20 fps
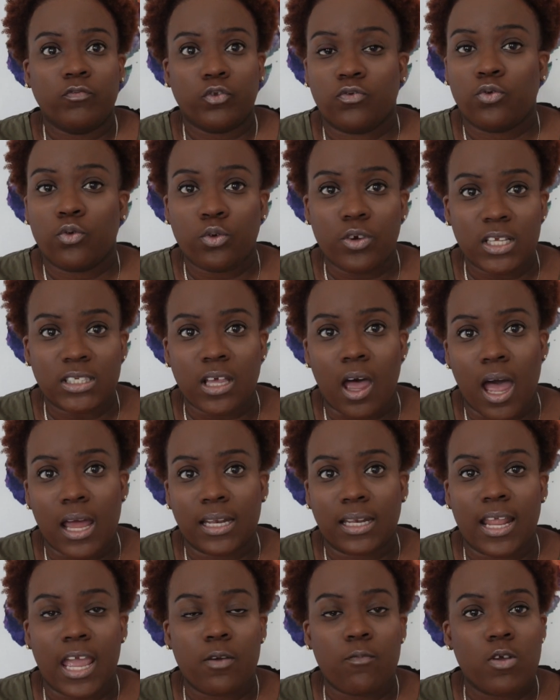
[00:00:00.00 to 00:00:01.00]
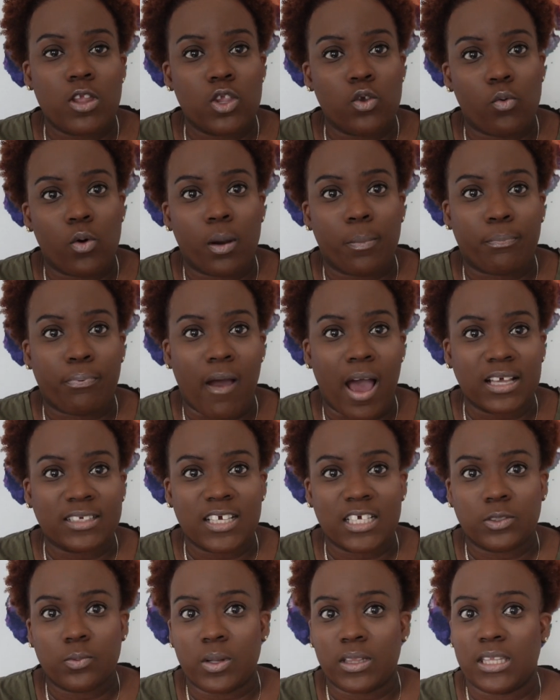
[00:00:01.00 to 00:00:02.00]
through this online renewal
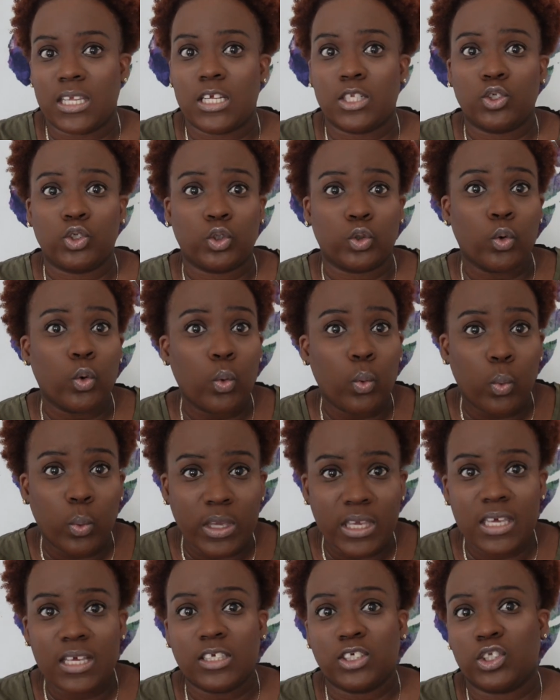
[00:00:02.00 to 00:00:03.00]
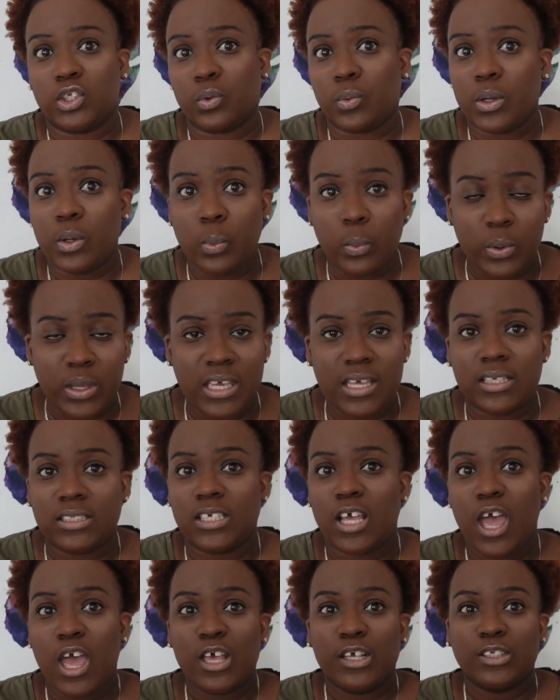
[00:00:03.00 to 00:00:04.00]
process within 2 weeks, 3
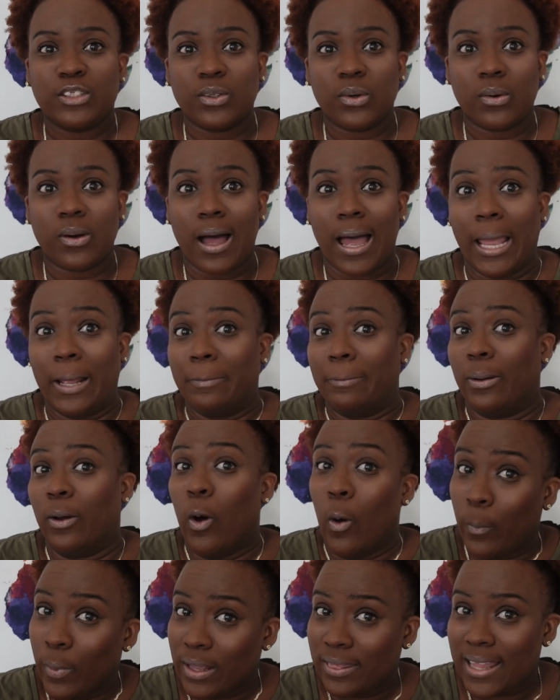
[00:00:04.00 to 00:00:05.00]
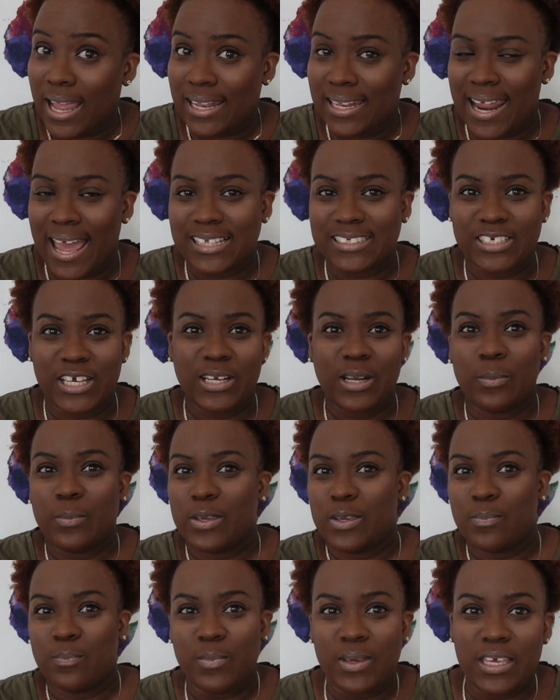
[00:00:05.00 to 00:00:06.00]
weeks. So I'm hoping that that's gonna
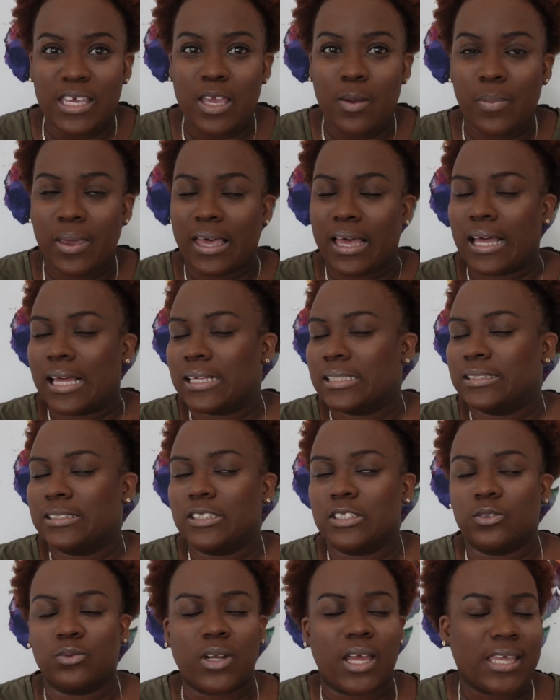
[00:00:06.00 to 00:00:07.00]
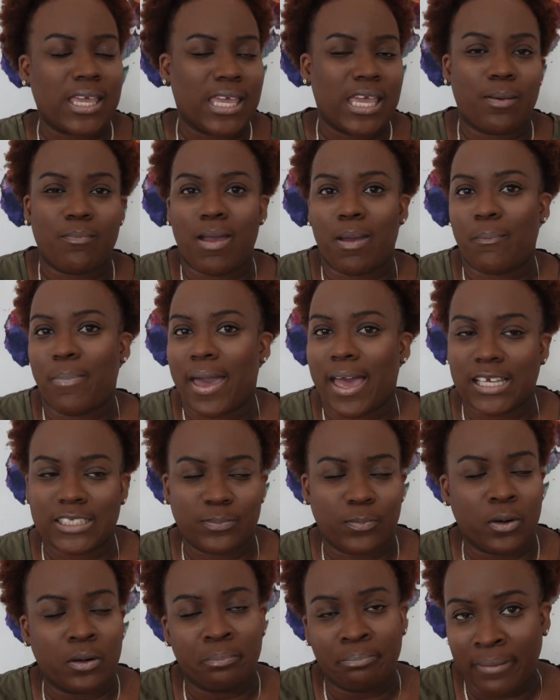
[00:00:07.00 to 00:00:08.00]
be me, because the sooner I can get my
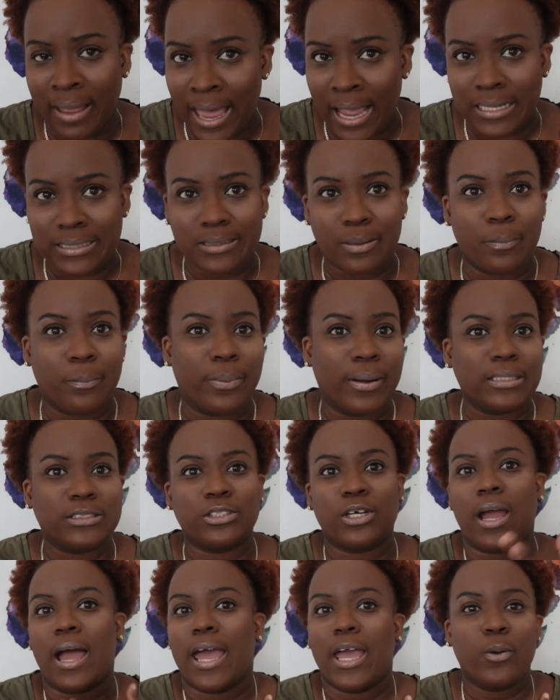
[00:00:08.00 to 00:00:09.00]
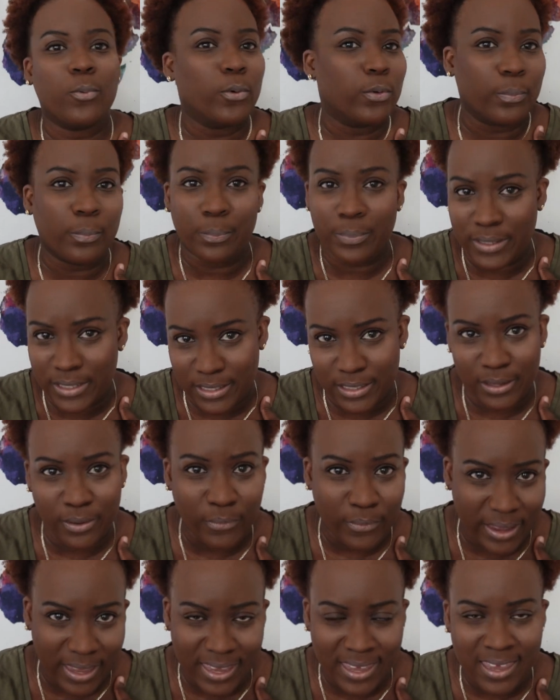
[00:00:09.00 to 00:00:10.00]
passport back, the better I will be,
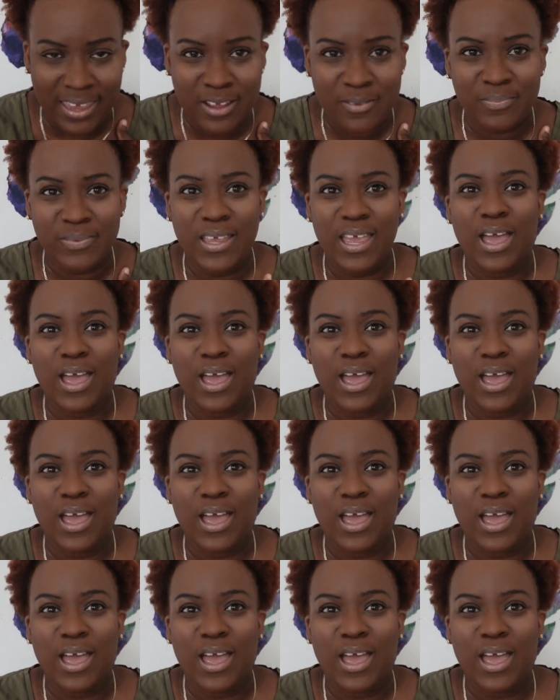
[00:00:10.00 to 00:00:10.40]
okay?